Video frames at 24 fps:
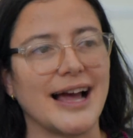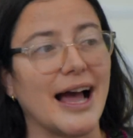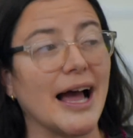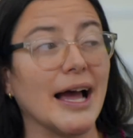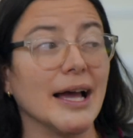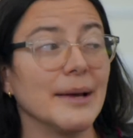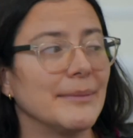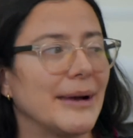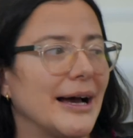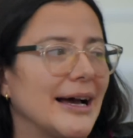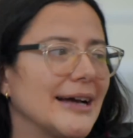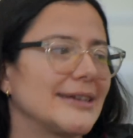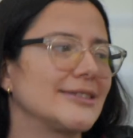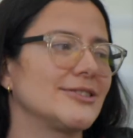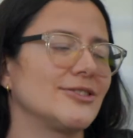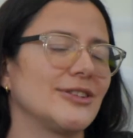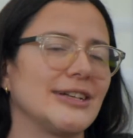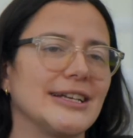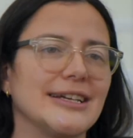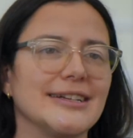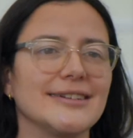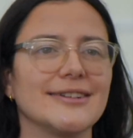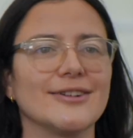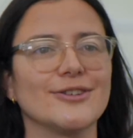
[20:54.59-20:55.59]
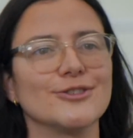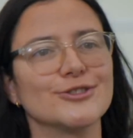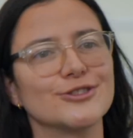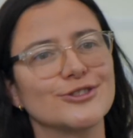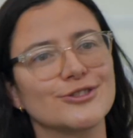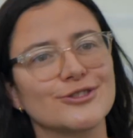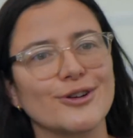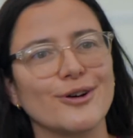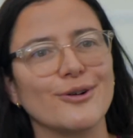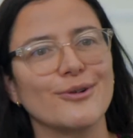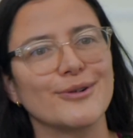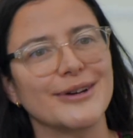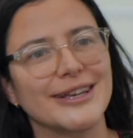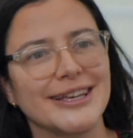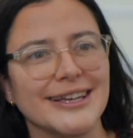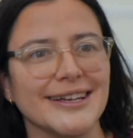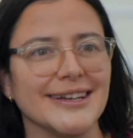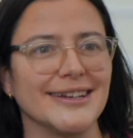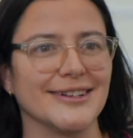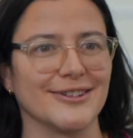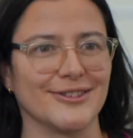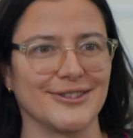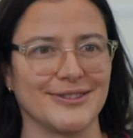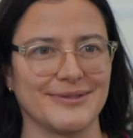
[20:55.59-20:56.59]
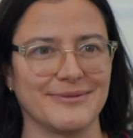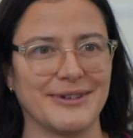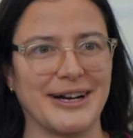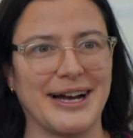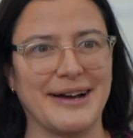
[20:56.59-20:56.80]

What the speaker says: I'm actually not so keen on